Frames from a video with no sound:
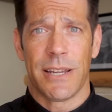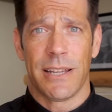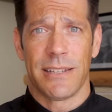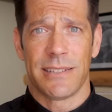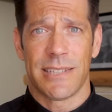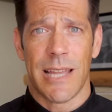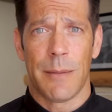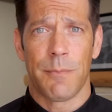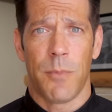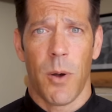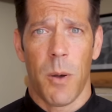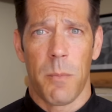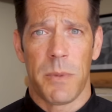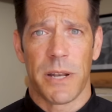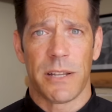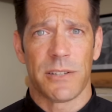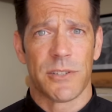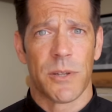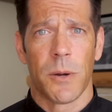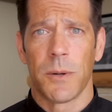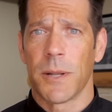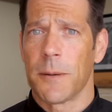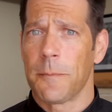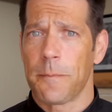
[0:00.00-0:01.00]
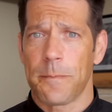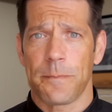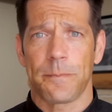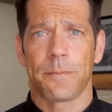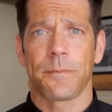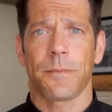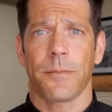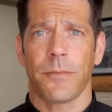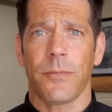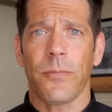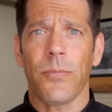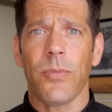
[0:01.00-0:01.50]
in St. Paul, Minnesota.
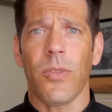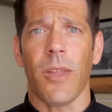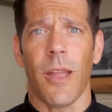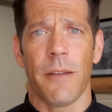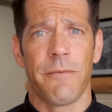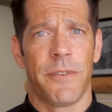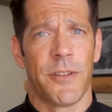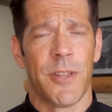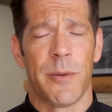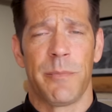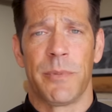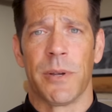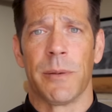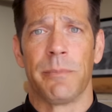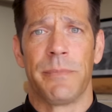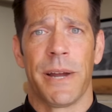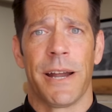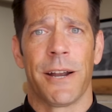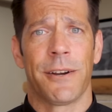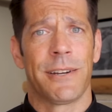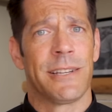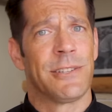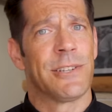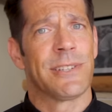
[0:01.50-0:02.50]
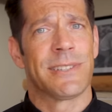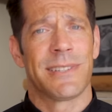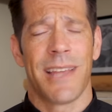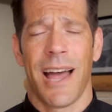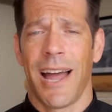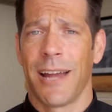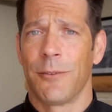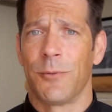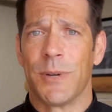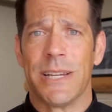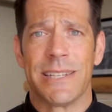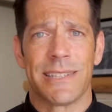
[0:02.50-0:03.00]
Father Bill Baer, he just
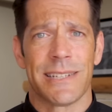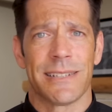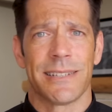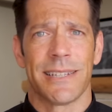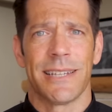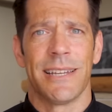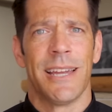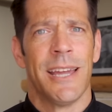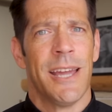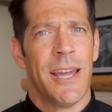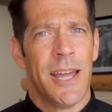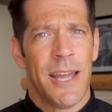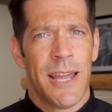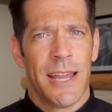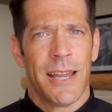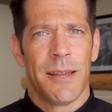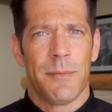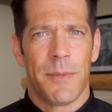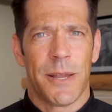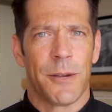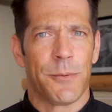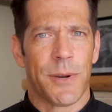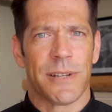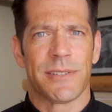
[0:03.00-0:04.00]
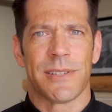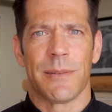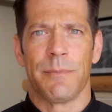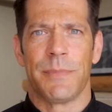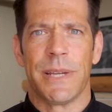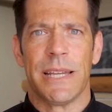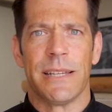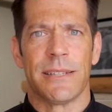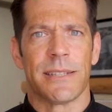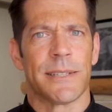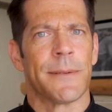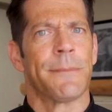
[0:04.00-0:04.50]
died recently. May he rest in
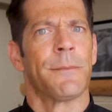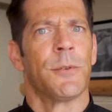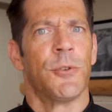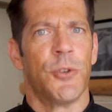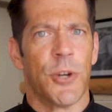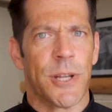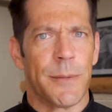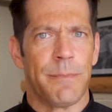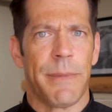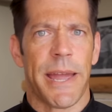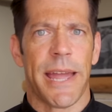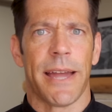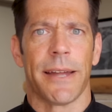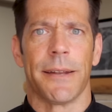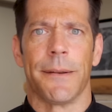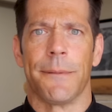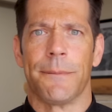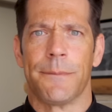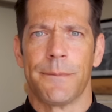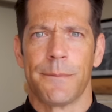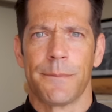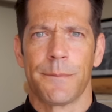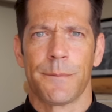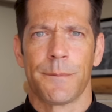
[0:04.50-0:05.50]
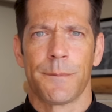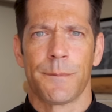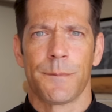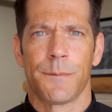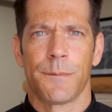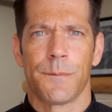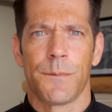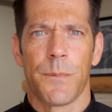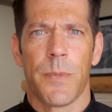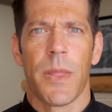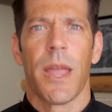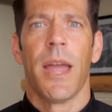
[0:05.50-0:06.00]
peace. Good man.
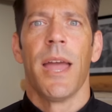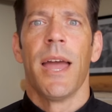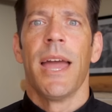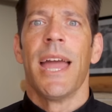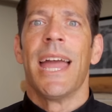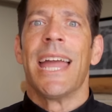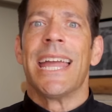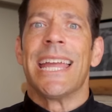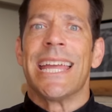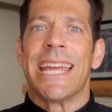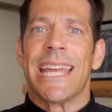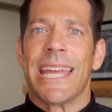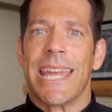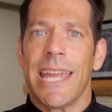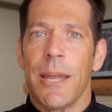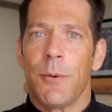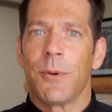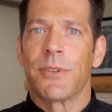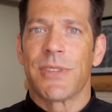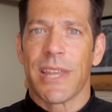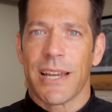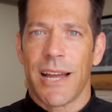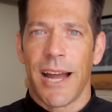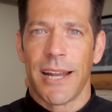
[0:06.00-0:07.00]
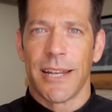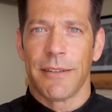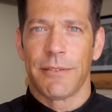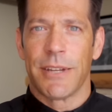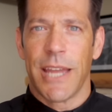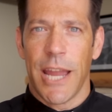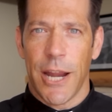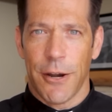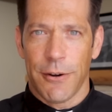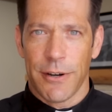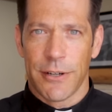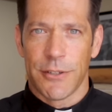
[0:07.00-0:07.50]
He was the kind of
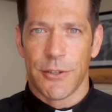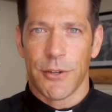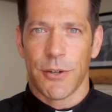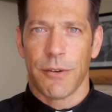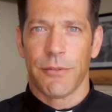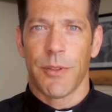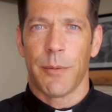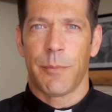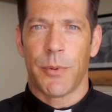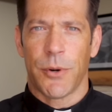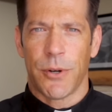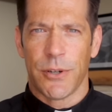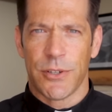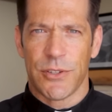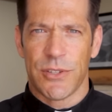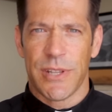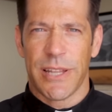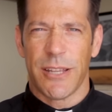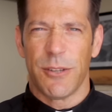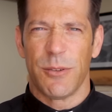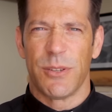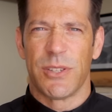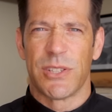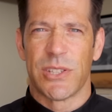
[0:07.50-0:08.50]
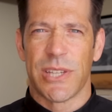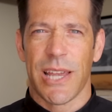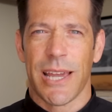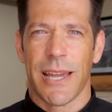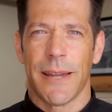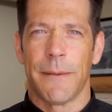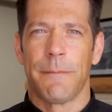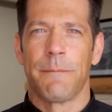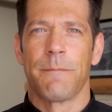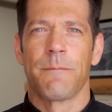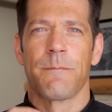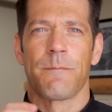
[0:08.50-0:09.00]
character of the person that you'd
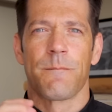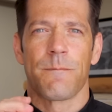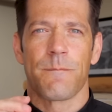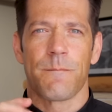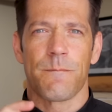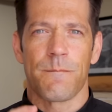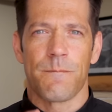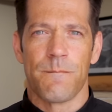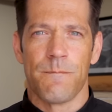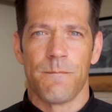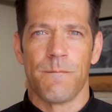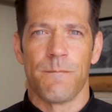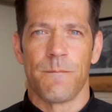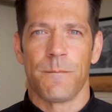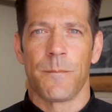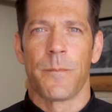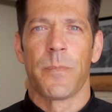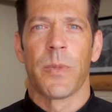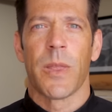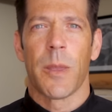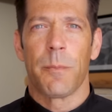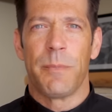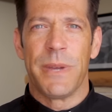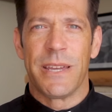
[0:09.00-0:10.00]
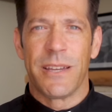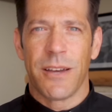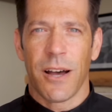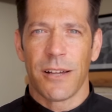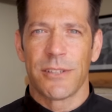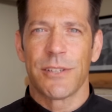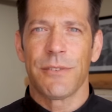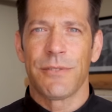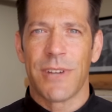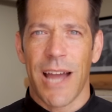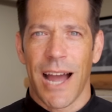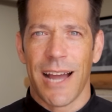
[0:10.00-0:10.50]
say,
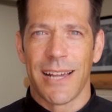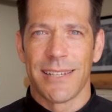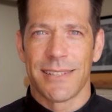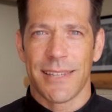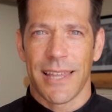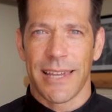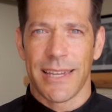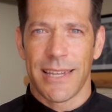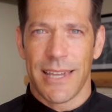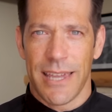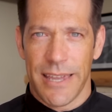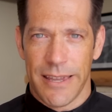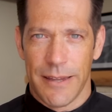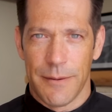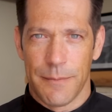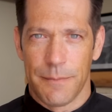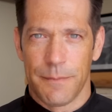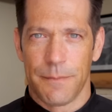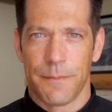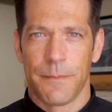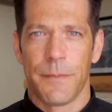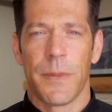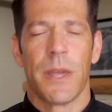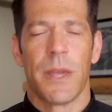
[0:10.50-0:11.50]
because of guys like him,